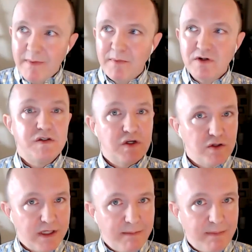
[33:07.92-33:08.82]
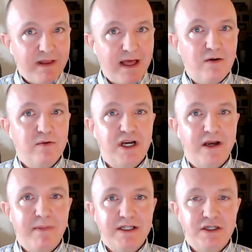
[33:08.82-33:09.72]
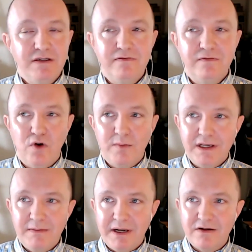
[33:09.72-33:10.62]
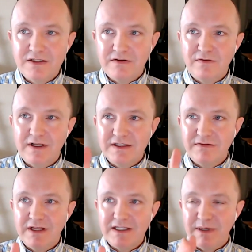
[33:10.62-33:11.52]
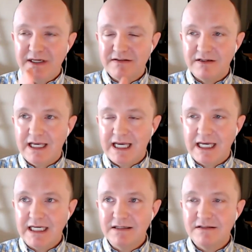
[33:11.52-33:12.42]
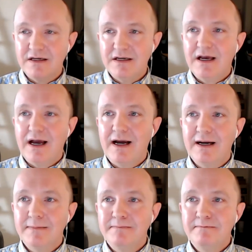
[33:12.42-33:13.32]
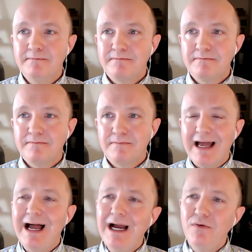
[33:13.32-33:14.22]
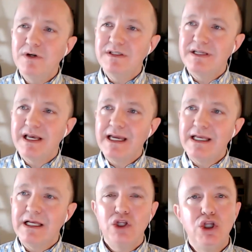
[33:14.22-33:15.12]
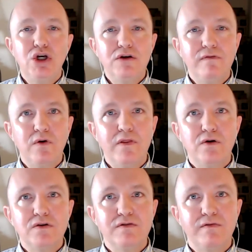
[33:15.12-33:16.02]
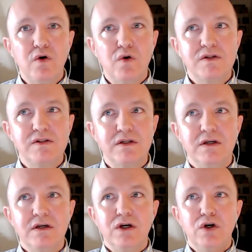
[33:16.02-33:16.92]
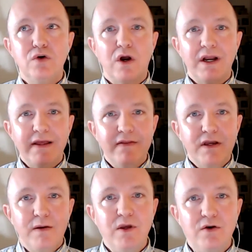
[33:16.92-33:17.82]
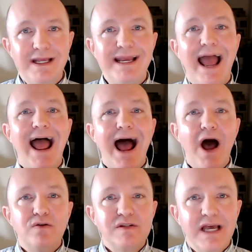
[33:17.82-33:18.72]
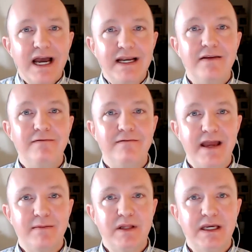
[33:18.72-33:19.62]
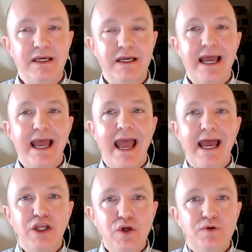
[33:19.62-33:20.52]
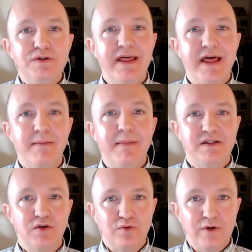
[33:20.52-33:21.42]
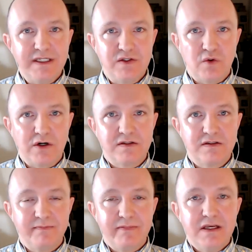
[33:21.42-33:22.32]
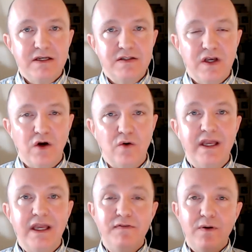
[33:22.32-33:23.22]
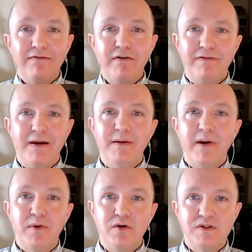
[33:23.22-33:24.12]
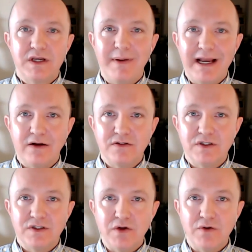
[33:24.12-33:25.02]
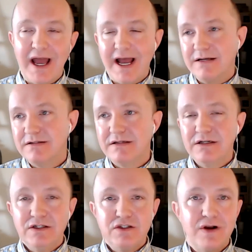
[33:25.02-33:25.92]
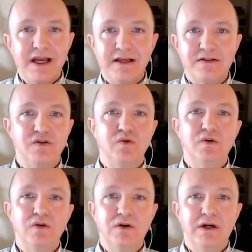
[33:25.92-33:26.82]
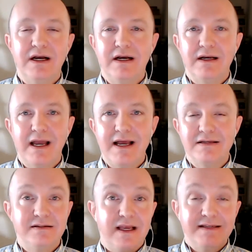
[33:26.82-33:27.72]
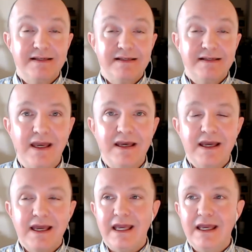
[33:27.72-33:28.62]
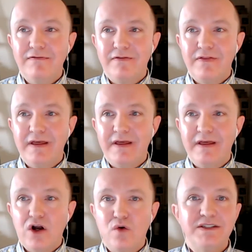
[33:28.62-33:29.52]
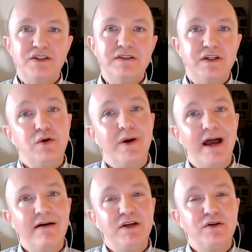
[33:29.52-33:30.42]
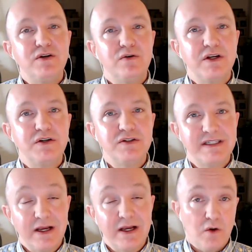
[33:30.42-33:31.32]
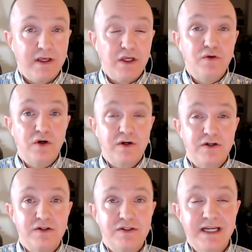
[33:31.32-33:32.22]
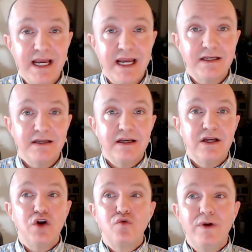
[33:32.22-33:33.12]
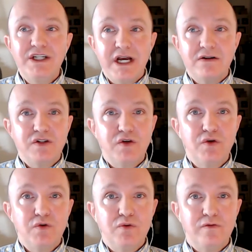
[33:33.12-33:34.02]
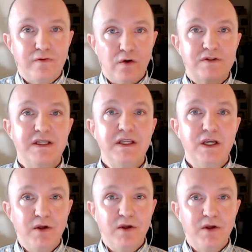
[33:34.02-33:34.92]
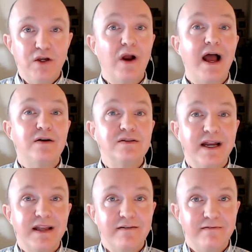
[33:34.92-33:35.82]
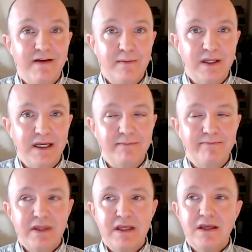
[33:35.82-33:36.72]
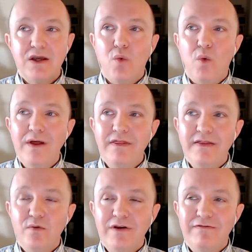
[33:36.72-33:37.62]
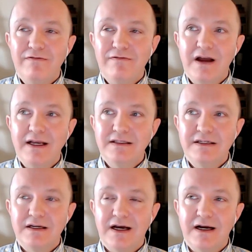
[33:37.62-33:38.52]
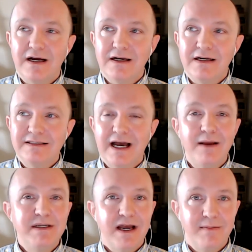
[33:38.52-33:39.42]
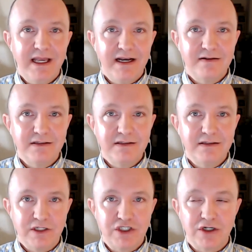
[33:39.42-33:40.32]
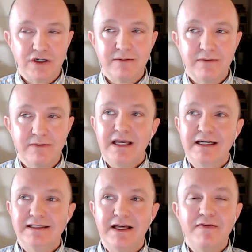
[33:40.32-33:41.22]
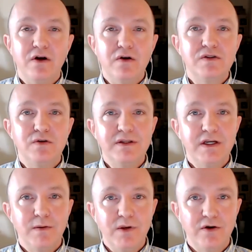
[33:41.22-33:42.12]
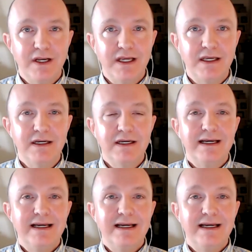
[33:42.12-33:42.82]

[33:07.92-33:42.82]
members, certainly PFLAG, which I mentioned, formerly Parents and Friends of Lesbians and Gays. Um, I would say look for those folks who are in the community outside of the family and use them as a resource. So if you have a family member who's coming out to you as trans or uh, as as gay, if there are questions that you have that you don't understand or that you don't understand, reach out to folks in the community who are outside of the family. One thing that we find uh, time and time again in the literature is that those who are in the community